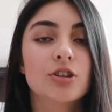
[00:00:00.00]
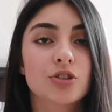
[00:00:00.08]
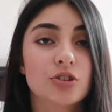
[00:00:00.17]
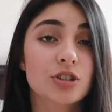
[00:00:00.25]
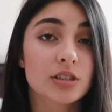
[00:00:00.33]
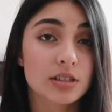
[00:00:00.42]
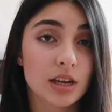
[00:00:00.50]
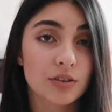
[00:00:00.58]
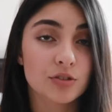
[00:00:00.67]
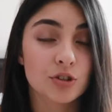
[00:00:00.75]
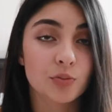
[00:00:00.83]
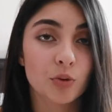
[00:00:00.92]
So it just
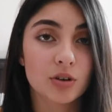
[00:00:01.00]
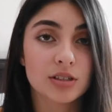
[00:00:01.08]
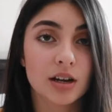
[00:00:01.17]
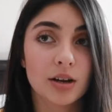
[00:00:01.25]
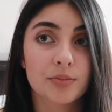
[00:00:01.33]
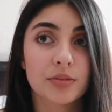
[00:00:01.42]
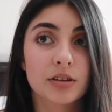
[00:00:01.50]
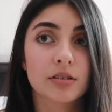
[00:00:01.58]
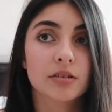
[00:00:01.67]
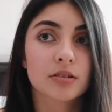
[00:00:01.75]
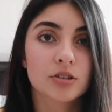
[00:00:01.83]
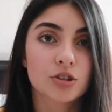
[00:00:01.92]
saves you more time
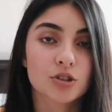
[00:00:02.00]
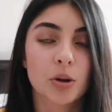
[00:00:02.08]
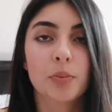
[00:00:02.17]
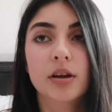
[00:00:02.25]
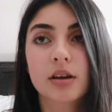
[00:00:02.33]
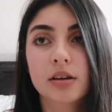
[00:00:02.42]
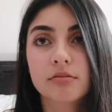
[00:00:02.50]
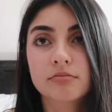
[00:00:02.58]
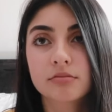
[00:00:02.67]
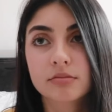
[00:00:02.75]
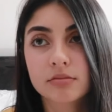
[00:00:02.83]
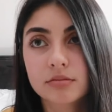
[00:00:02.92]
than stopping
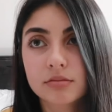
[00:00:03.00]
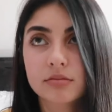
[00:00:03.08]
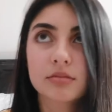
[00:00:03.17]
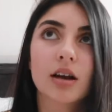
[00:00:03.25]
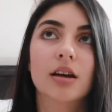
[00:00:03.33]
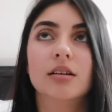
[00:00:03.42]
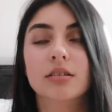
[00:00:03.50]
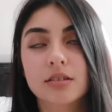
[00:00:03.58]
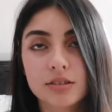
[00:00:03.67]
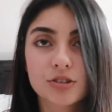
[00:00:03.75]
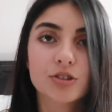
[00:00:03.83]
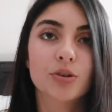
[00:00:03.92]

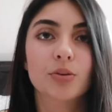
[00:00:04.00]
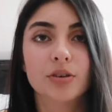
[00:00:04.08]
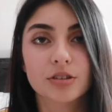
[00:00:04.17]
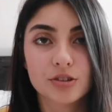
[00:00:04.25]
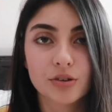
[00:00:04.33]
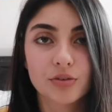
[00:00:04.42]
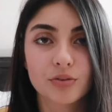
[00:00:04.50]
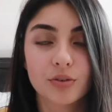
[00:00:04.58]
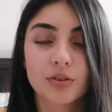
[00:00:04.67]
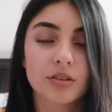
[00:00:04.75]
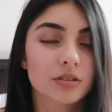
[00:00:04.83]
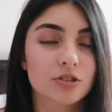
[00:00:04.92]
and so on and so
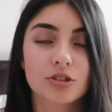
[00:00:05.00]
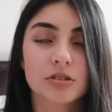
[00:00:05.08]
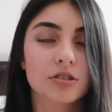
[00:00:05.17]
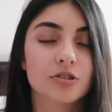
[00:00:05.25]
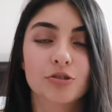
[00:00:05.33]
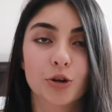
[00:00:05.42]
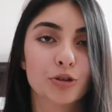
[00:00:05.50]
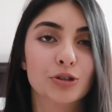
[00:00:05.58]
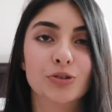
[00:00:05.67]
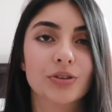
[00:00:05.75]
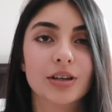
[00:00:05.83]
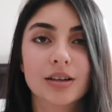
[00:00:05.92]
forth. It just don't
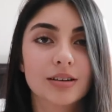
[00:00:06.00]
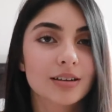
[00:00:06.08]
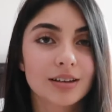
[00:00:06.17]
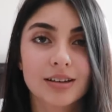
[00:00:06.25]
do that.